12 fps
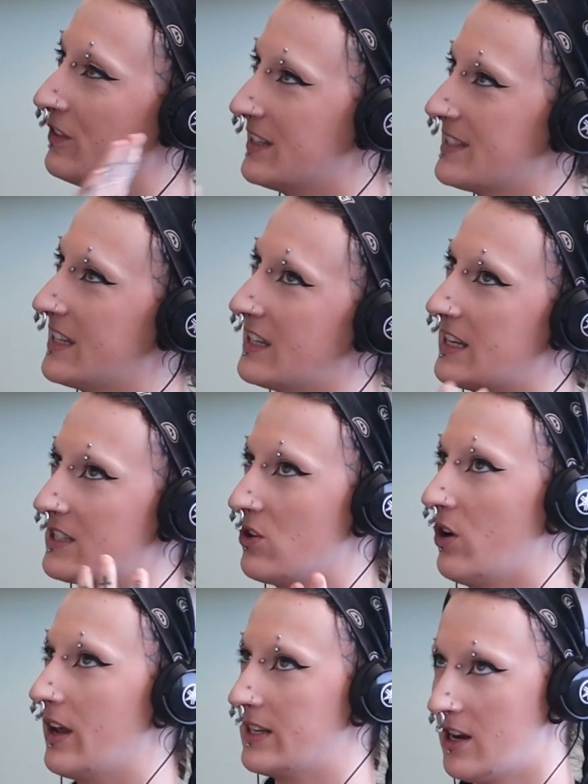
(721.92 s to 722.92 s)
obviously, there's
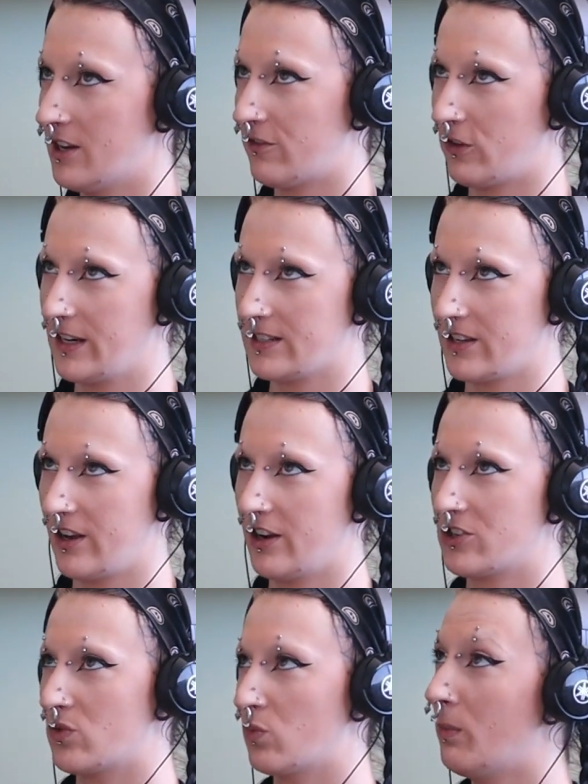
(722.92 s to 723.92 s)
not a ton of
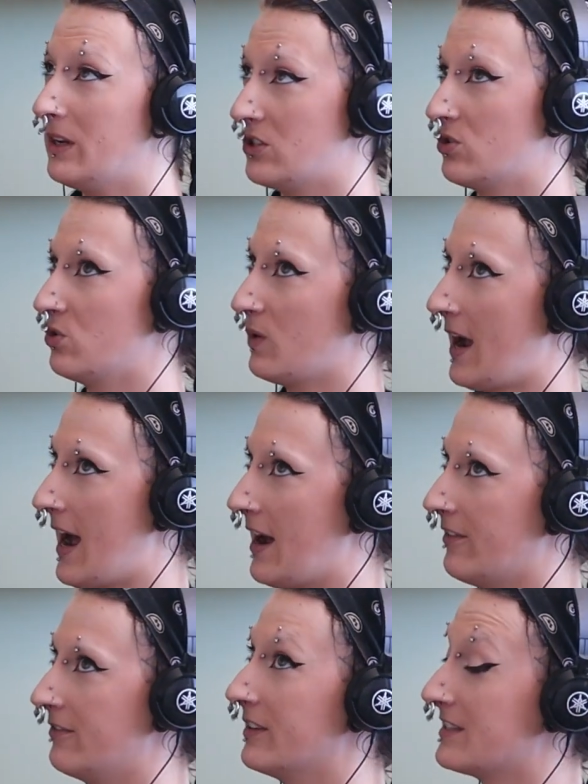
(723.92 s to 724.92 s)
research. What we do
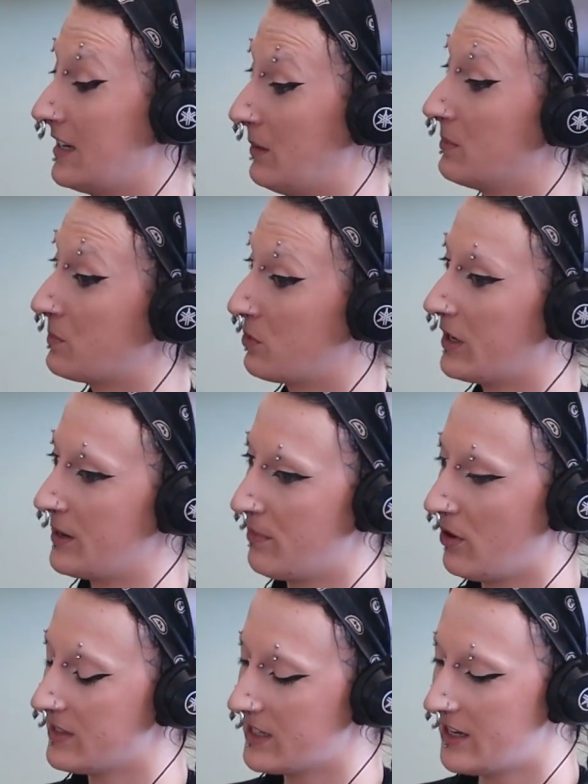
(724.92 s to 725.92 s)
have seems pretty
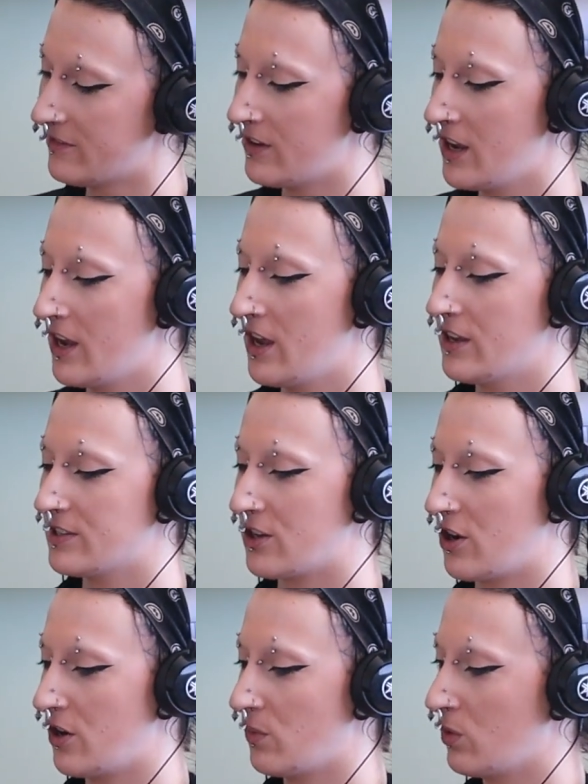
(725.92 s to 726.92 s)
positive. Mm-hmm.
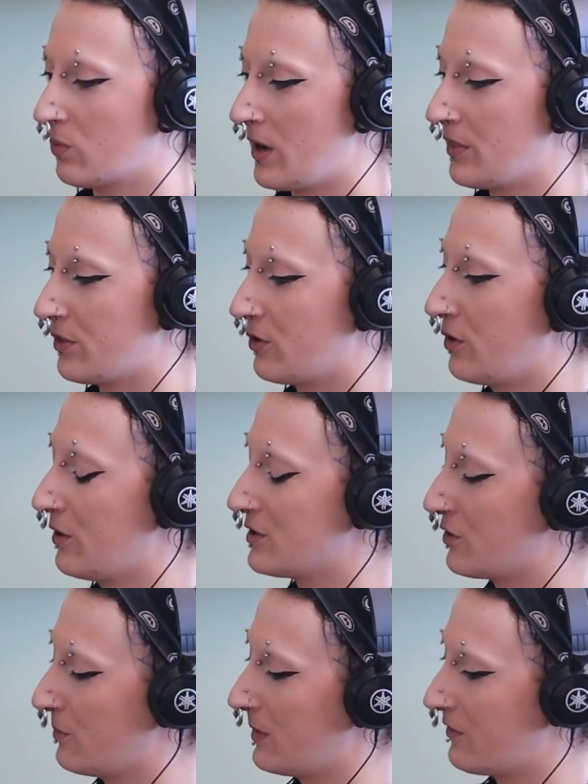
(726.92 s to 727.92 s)
So, we'll run through and
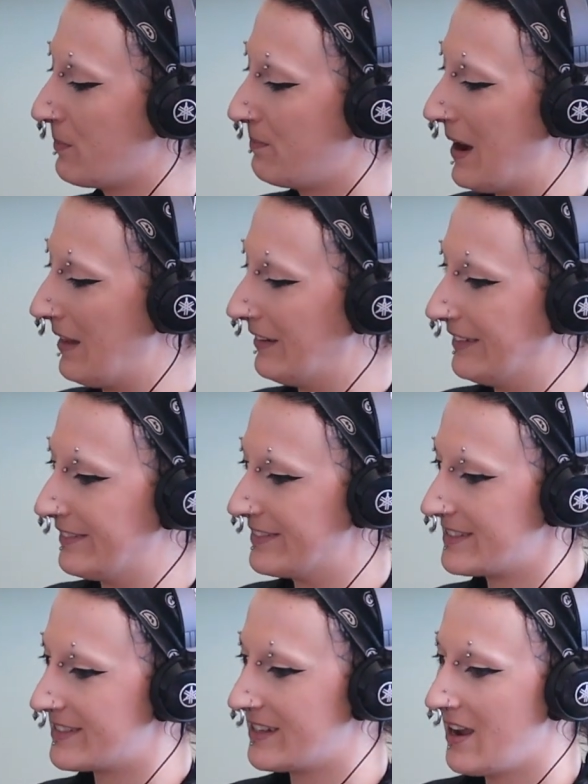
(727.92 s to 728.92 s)
do a bit of a
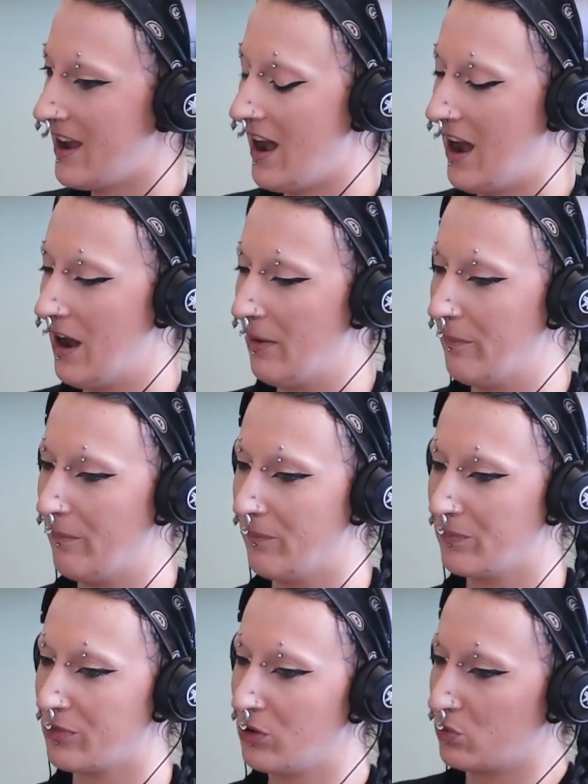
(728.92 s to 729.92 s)
balanced
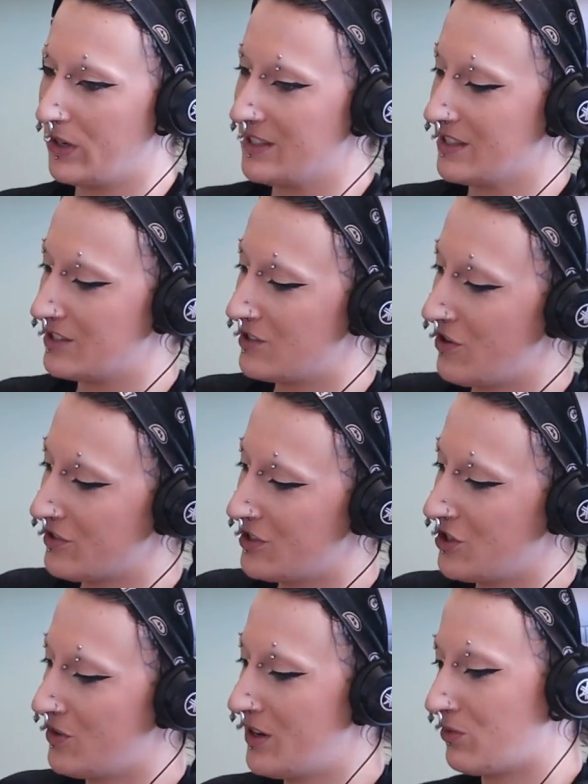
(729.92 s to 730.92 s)
um, reasons not
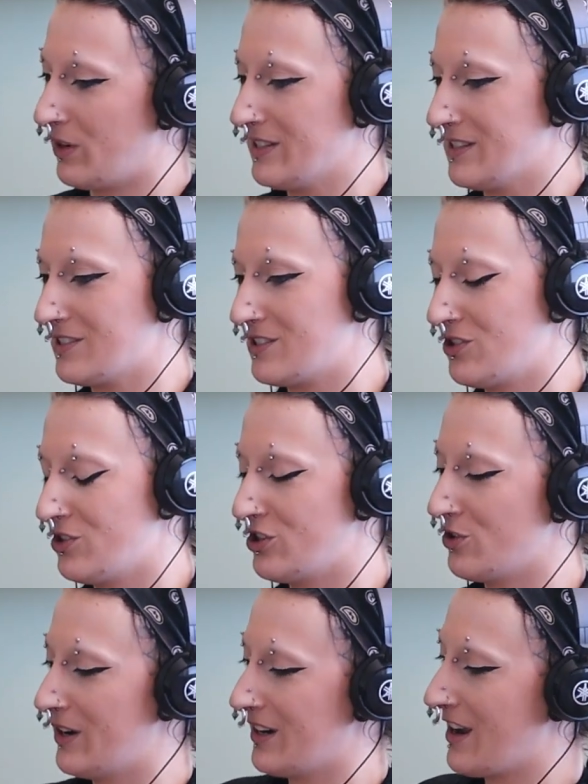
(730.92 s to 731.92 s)
to do it, reasons to
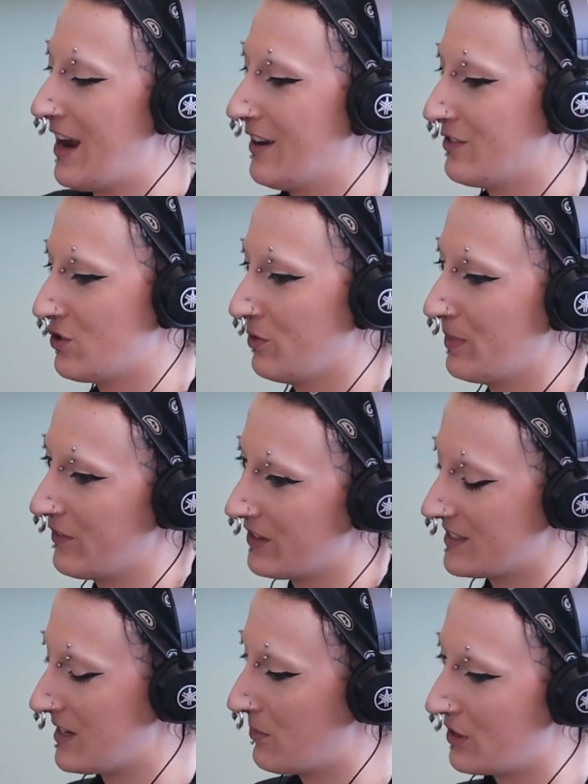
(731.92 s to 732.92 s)
do it, and kind of do a bit of
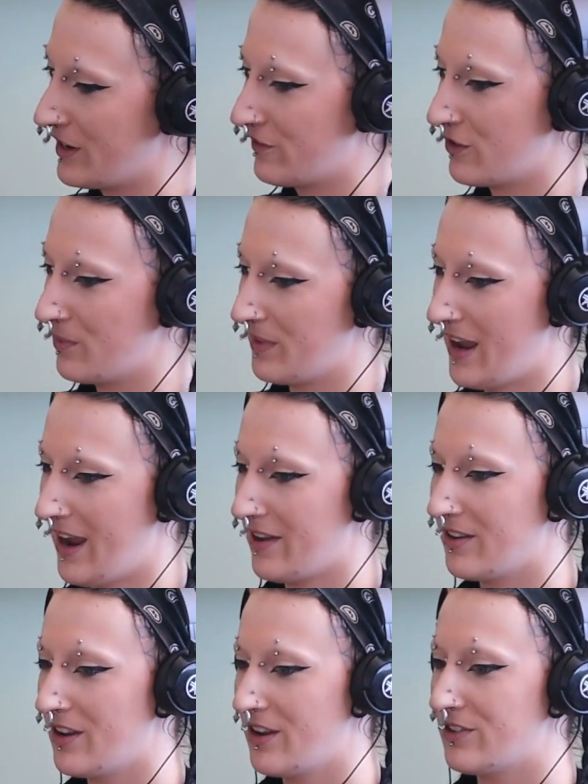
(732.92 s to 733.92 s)
a summary from there.